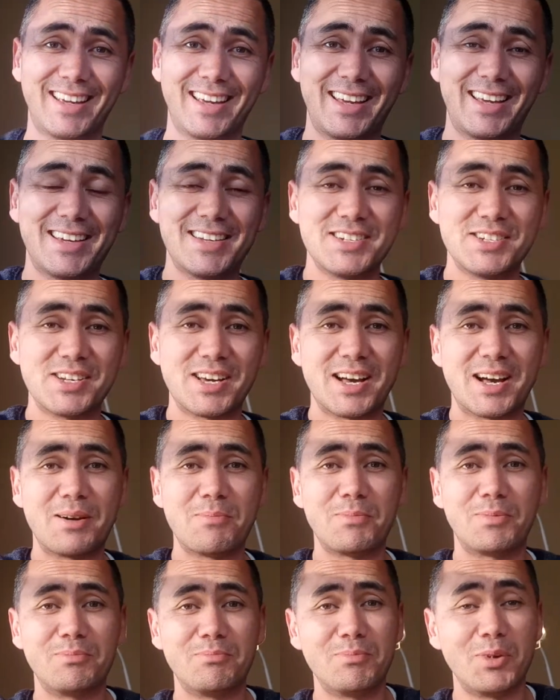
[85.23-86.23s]
and
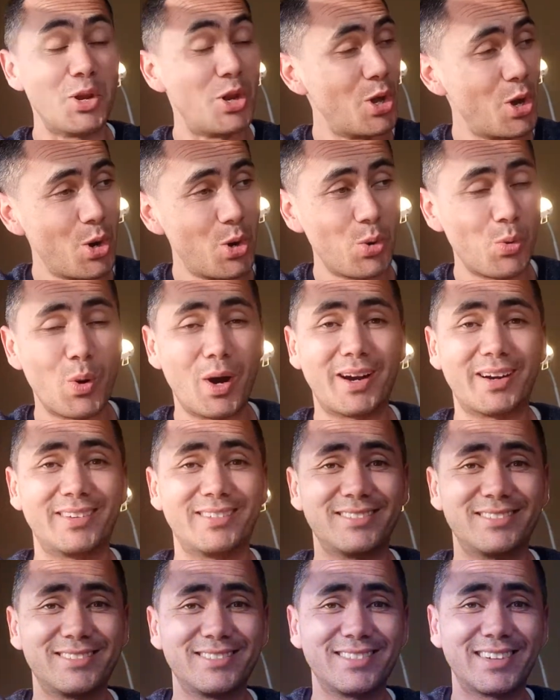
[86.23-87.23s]
no
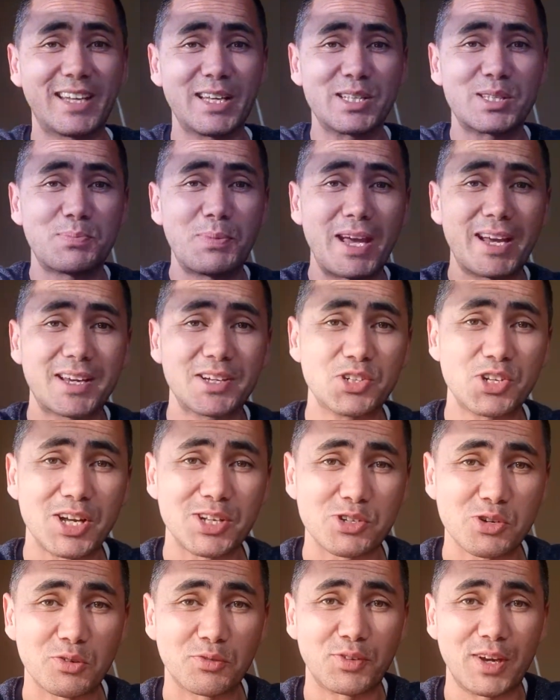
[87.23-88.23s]
one gets back in
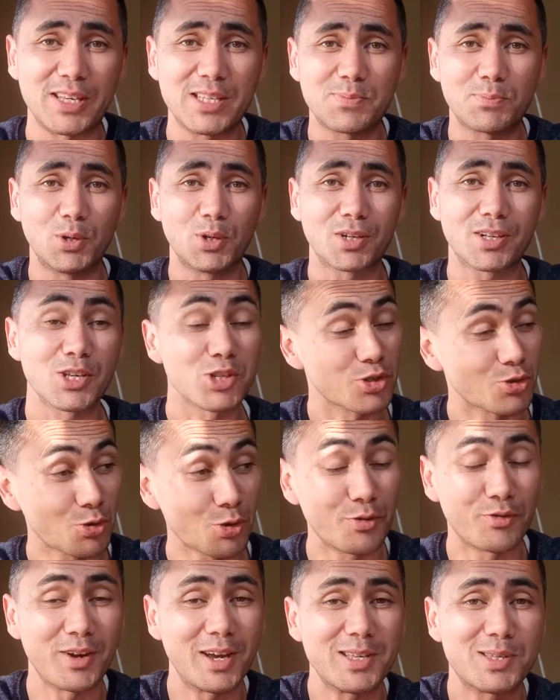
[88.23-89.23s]
touch on Facebook.
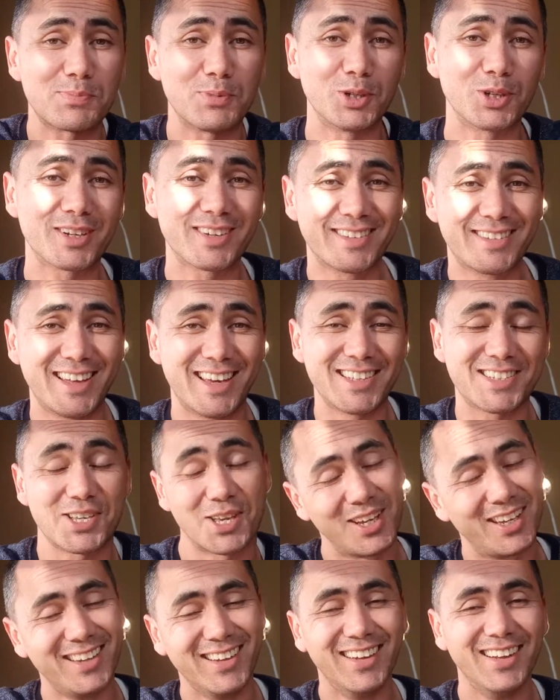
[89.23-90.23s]
Screw Facebook.
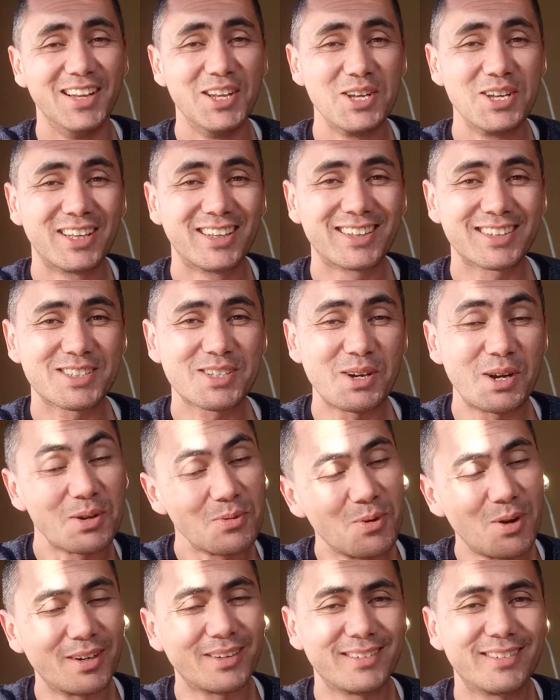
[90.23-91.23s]
That's kind
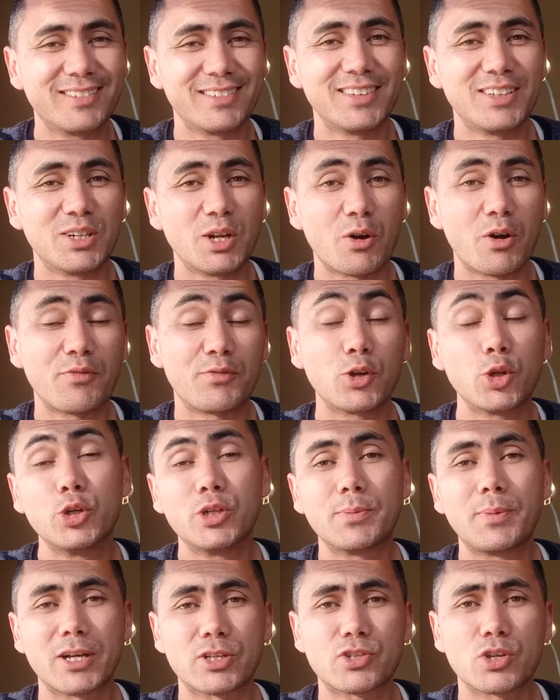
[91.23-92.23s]
of what, you know, I've
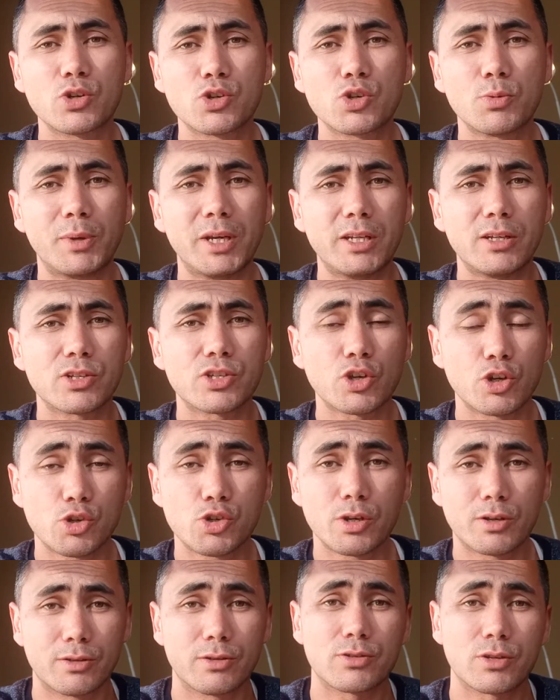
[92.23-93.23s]
learned about social media.
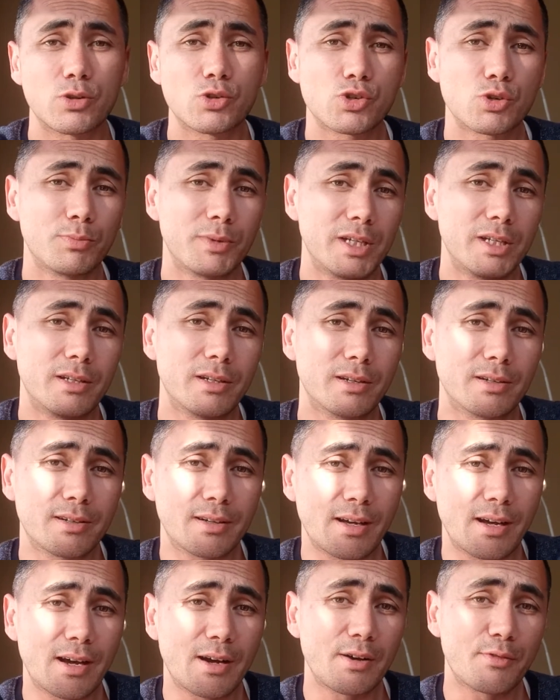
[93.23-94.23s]
Social
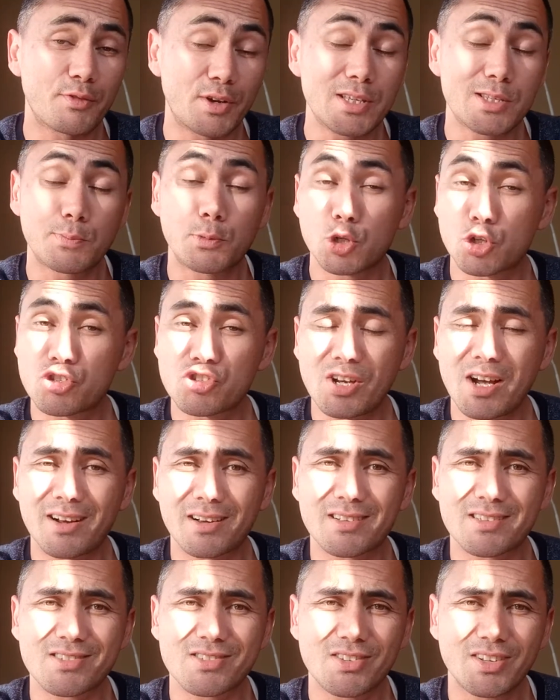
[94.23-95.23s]
media, Facebook
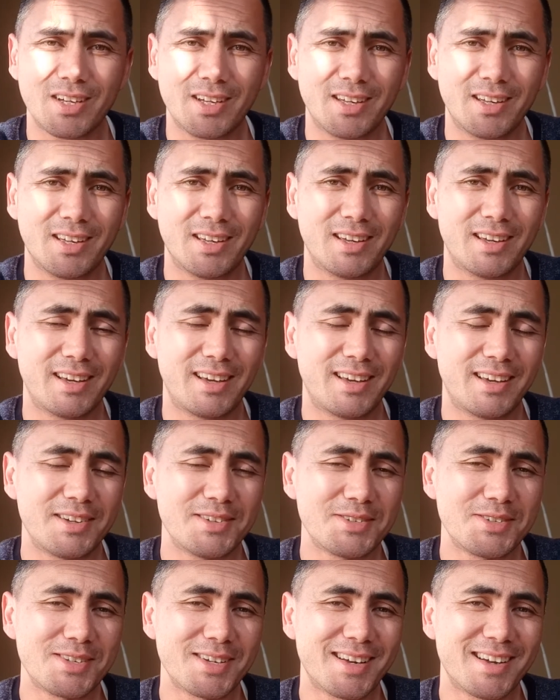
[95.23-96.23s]
sucks,
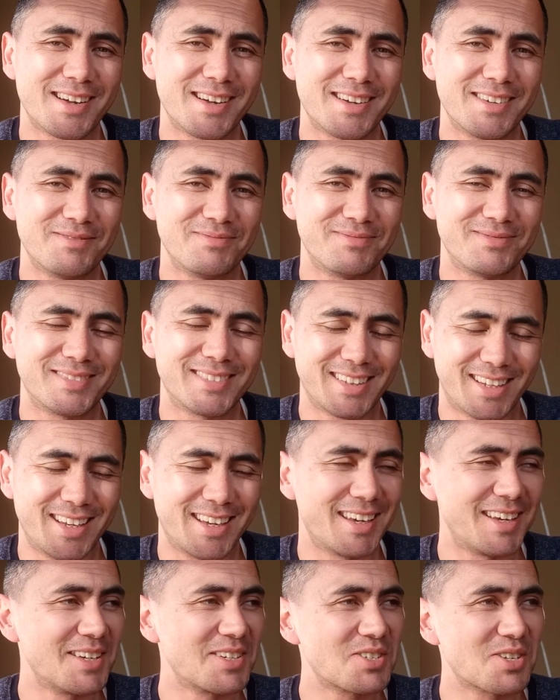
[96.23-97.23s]
and
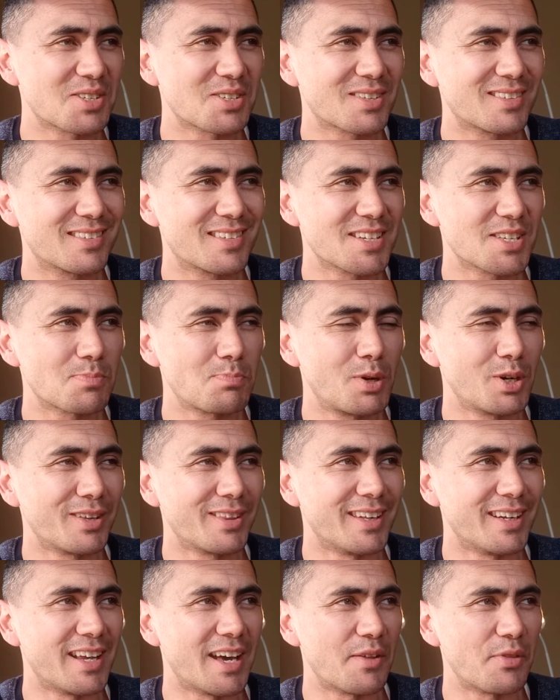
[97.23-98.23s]
yeah, just
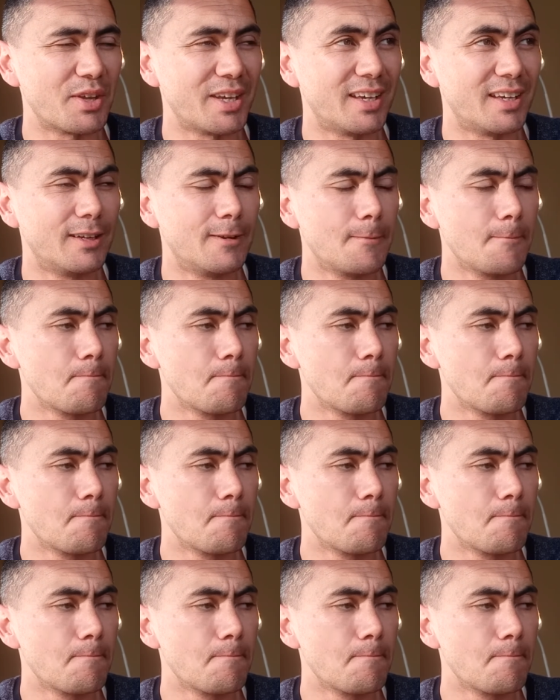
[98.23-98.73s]
putting that out there.